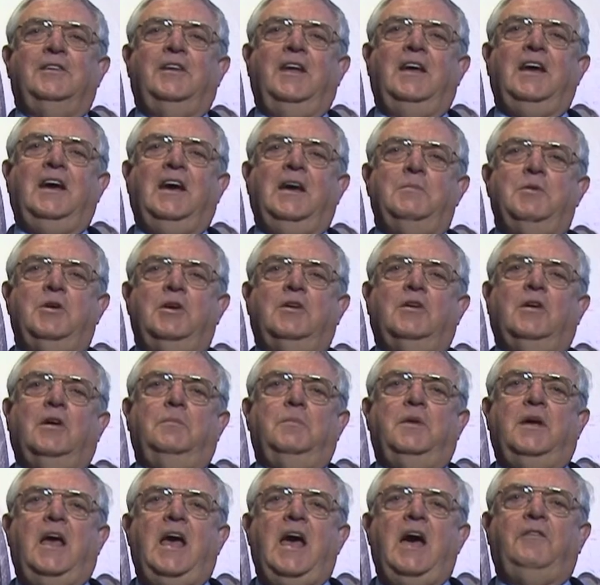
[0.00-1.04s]
Today I am here
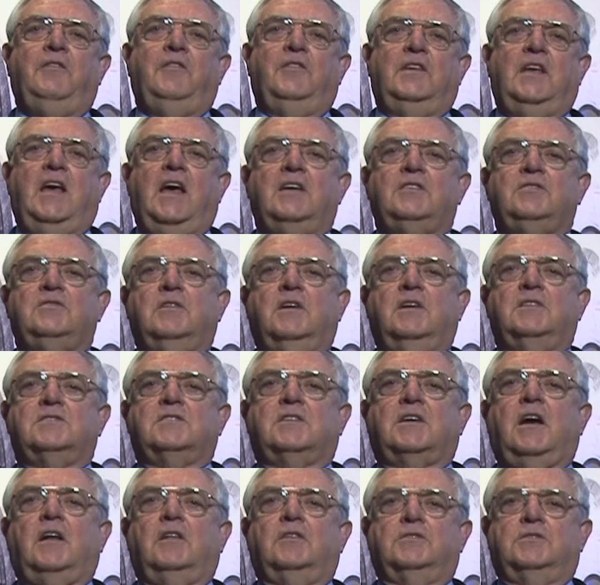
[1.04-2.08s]
on behalf of the Astronaut
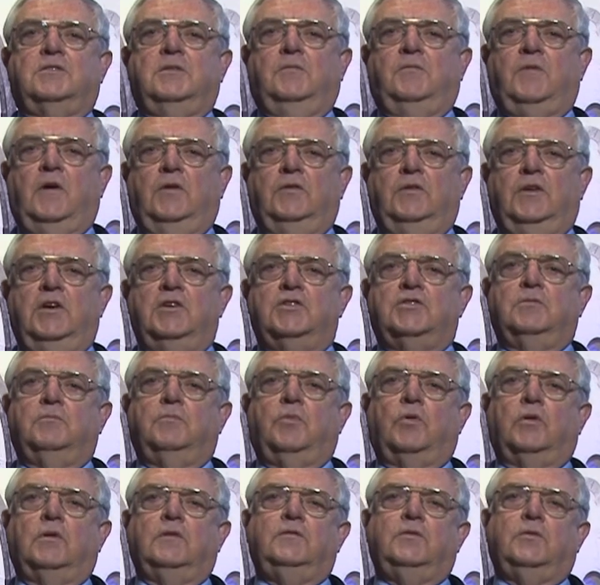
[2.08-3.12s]
Scholarship Foundation
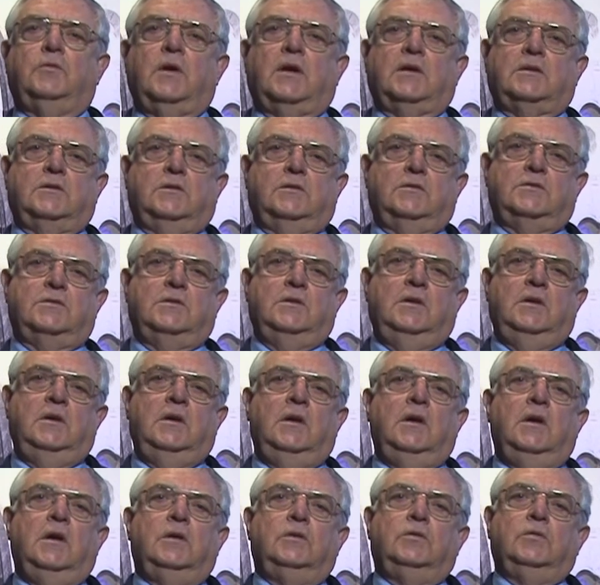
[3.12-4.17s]
Board of Directors
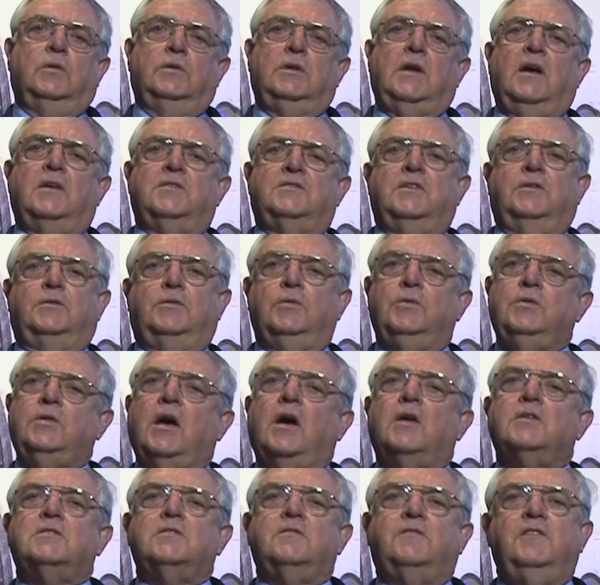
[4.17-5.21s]
to announce the
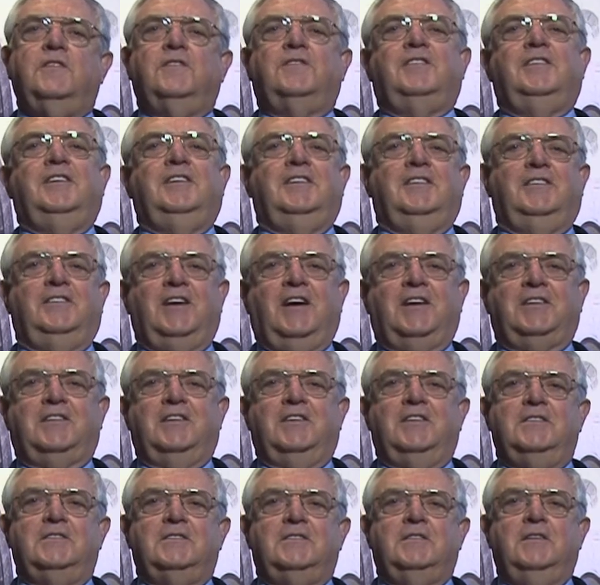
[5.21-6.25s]
2015
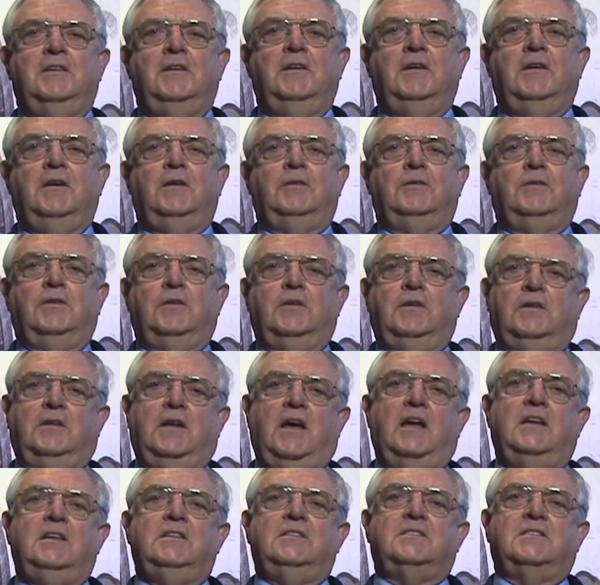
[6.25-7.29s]
inductees to the
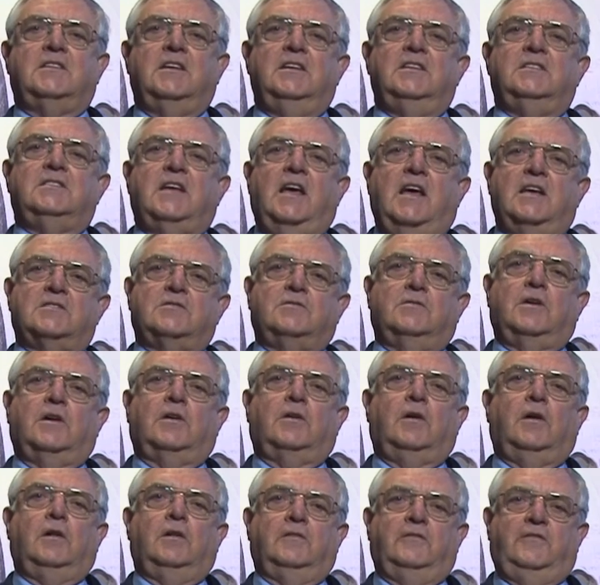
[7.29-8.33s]
United States
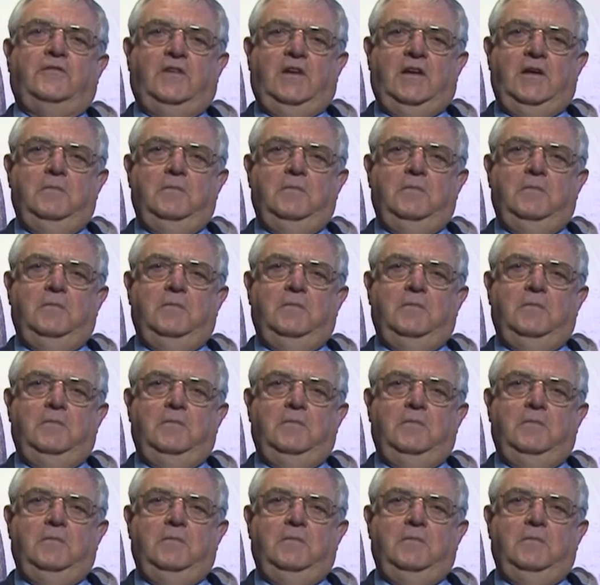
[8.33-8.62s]
Astronaut Hall of